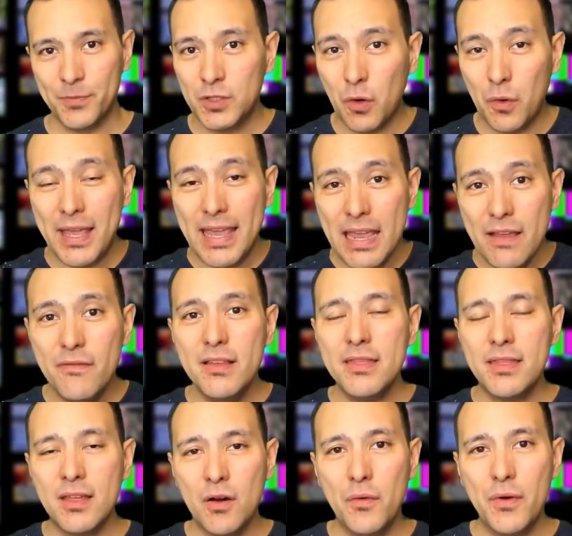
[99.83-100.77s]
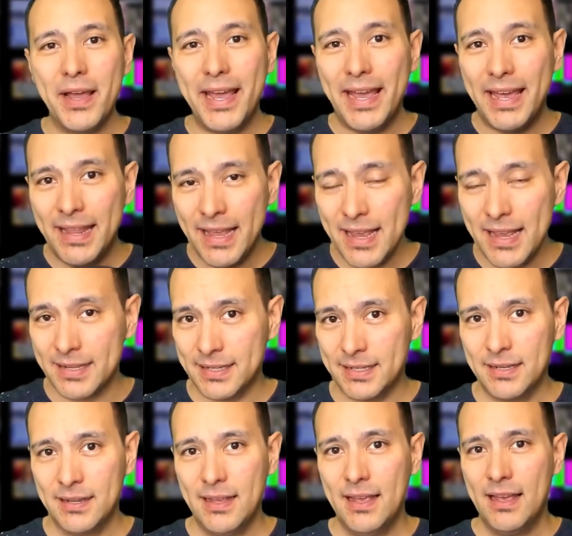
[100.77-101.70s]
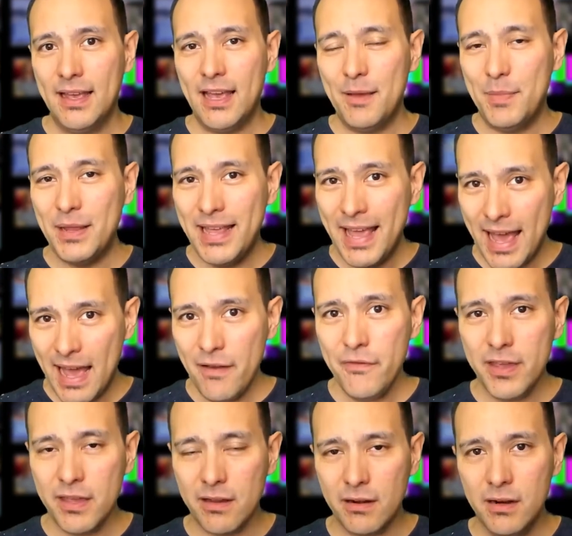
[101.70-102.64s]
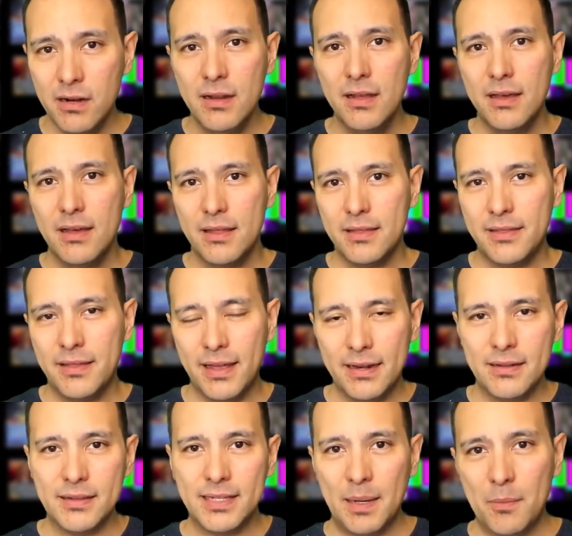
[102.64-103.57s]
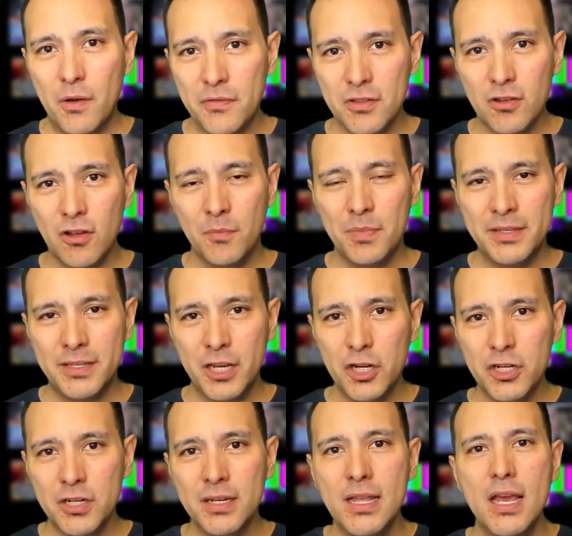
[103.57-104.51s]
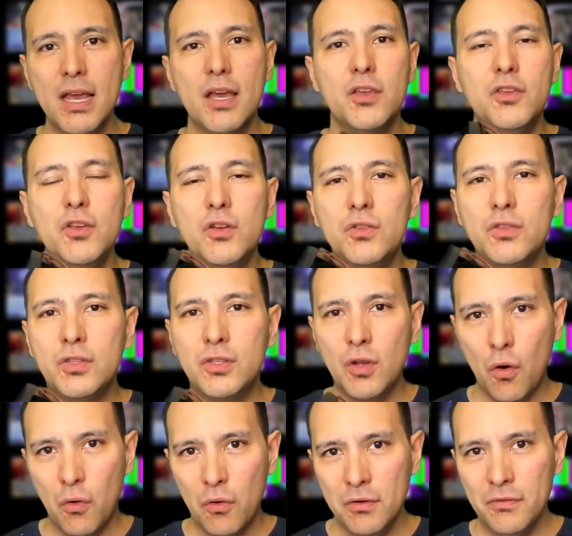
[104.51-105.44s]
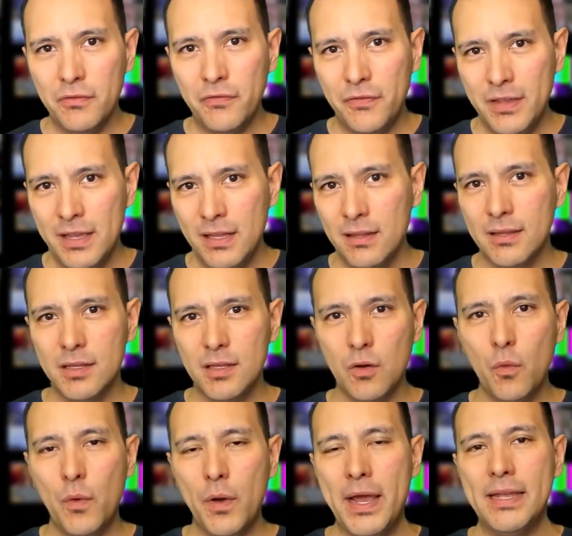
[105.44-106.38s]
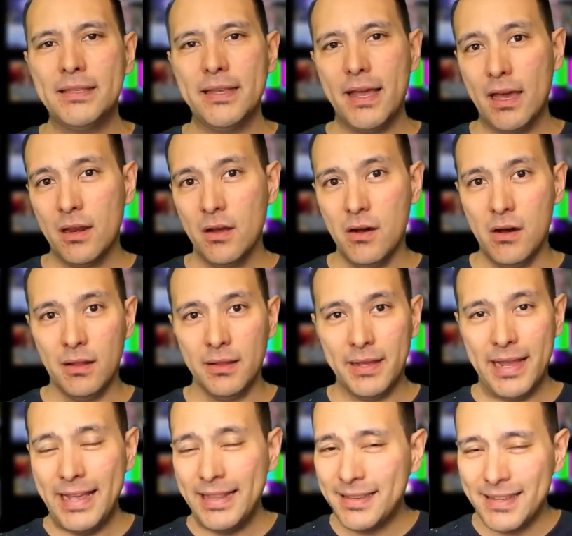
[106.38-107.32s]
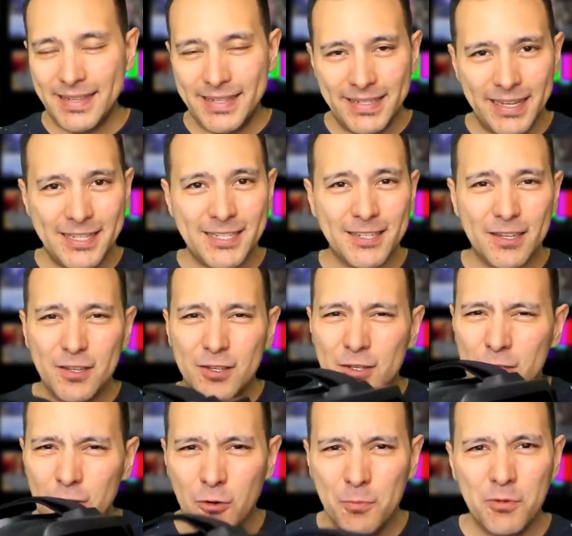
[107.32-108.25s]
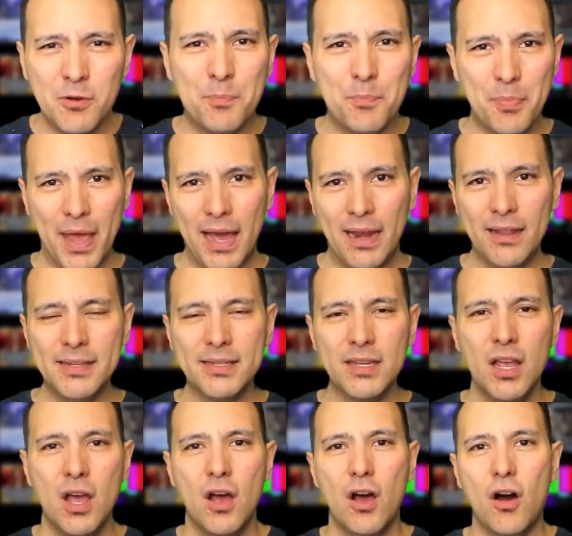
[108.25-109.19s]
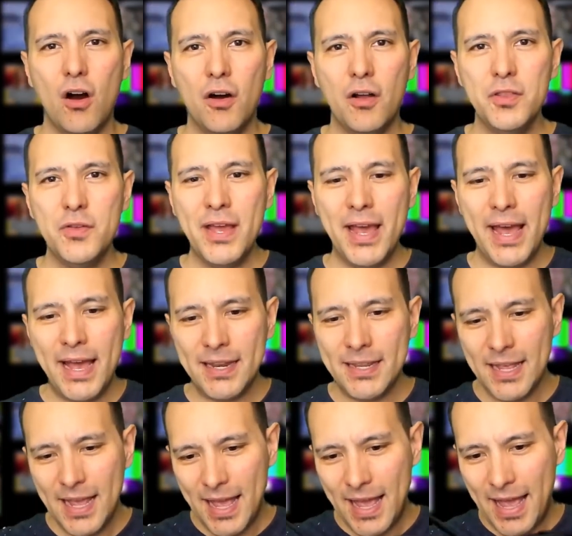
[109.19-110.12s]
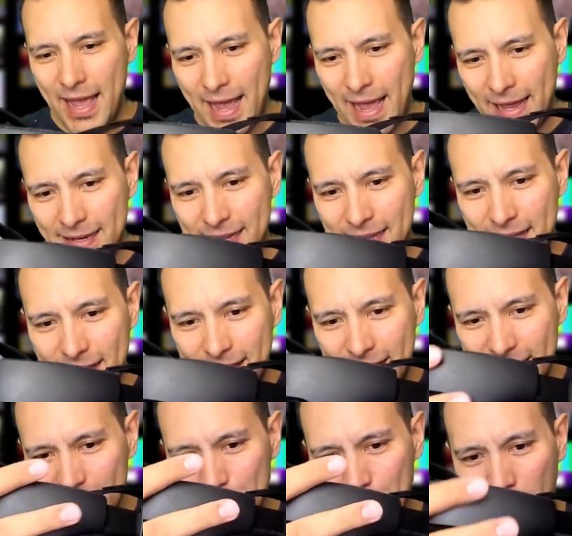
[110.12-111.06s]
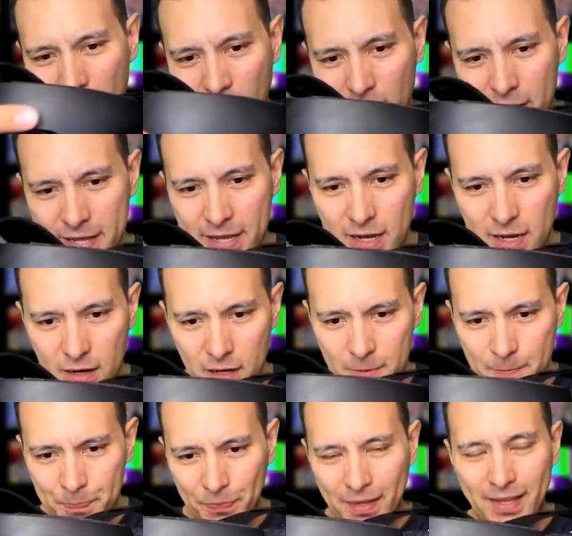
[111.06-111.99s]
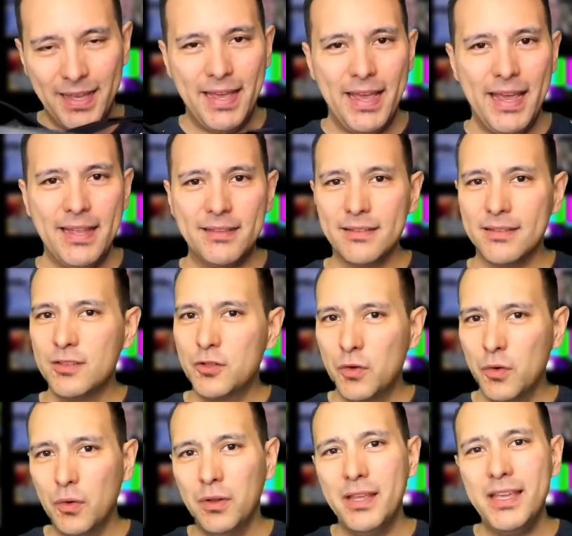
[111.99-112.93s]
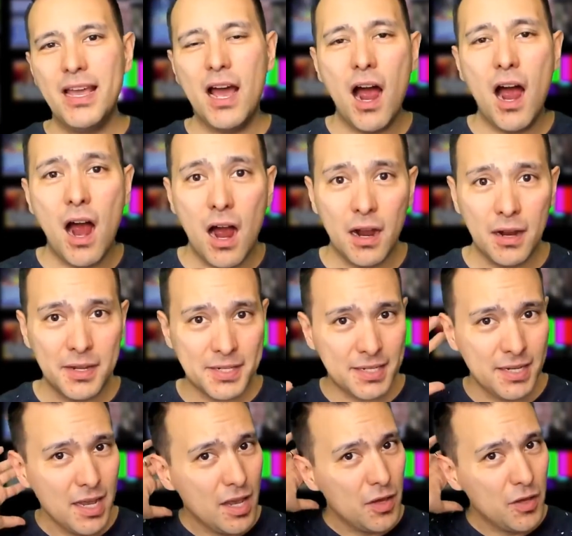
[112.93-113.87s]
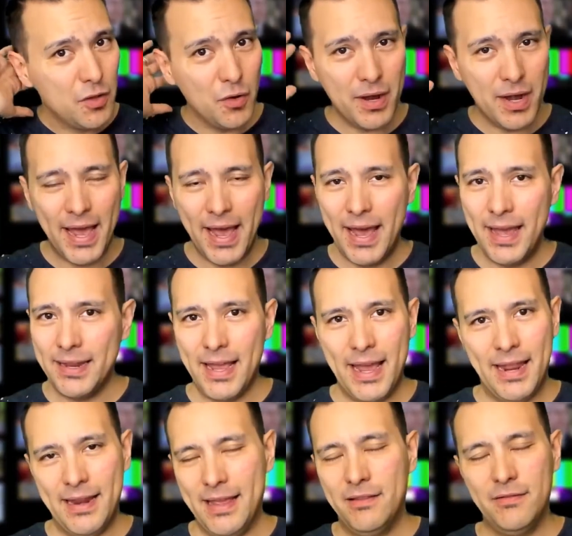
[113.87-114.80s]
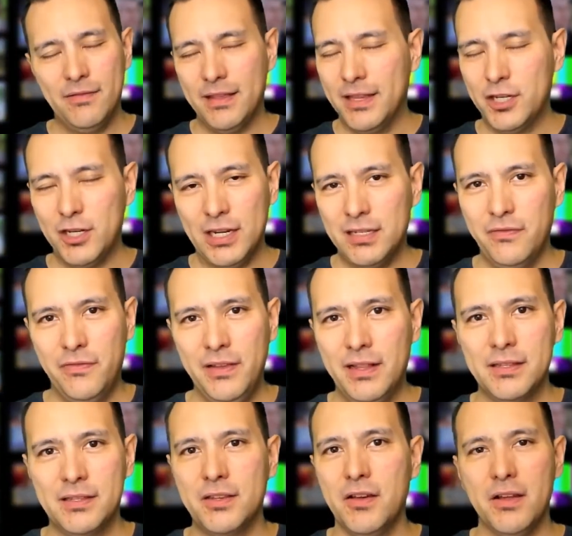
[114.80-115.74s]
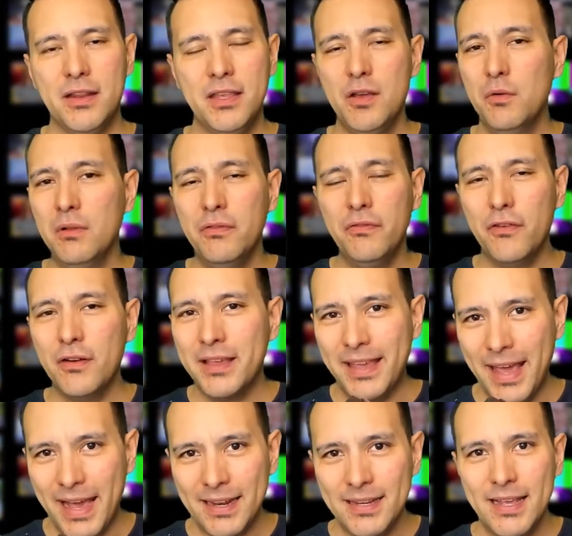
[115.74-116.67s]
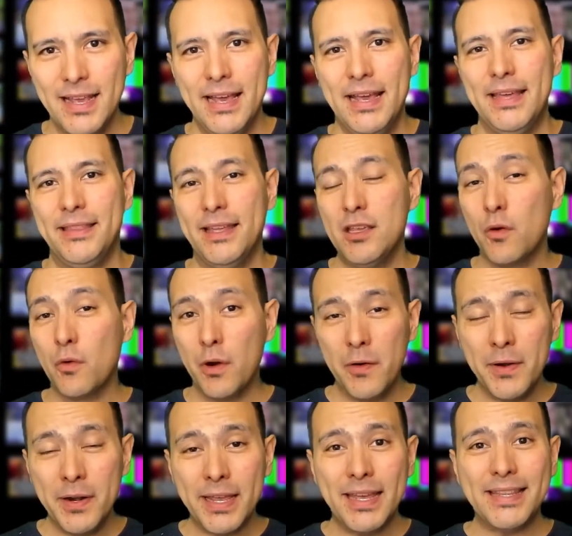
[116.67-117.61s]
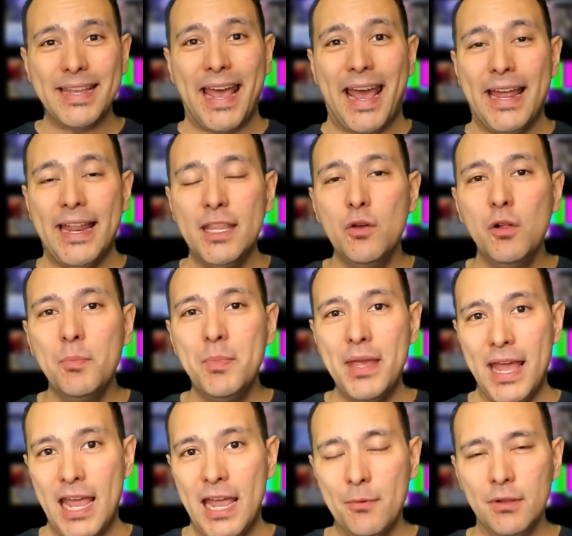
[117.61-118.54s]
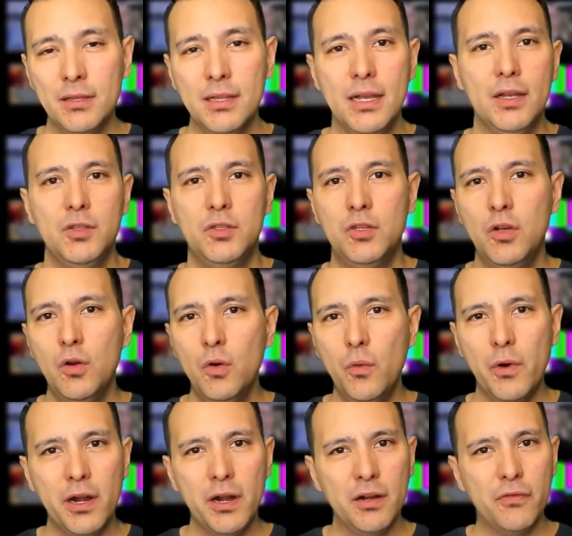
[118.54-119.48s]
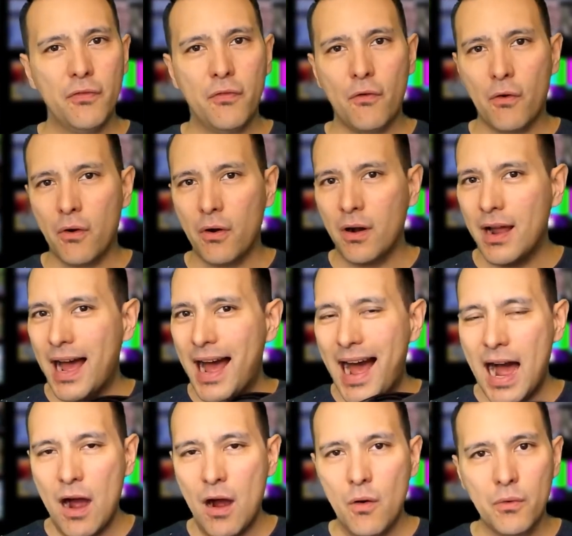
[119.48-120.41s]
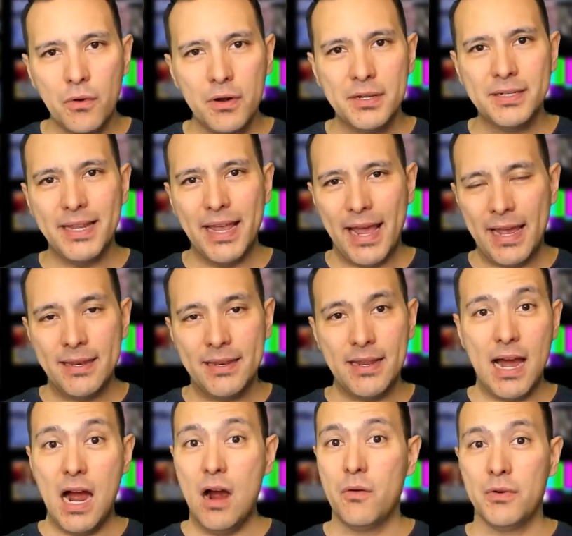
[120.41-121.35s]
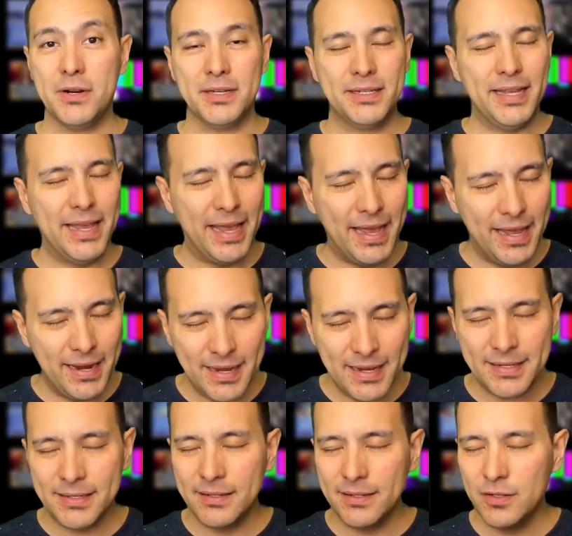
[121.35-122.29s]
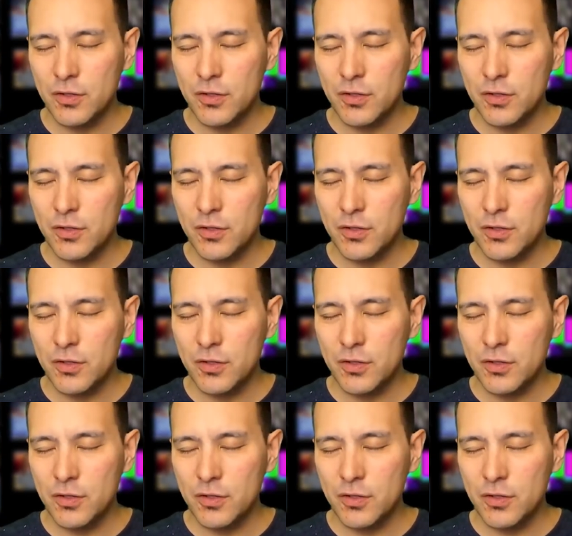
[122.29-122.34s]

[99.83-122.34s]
So even though it is a bit heavier than some of the competition, you don't feel the weight at all. It sits super balanced on your head, and this part here, it truly hugs your head and it just feels good. You will forget that you're wearing it and you will be able to wear it for hours and hours. It is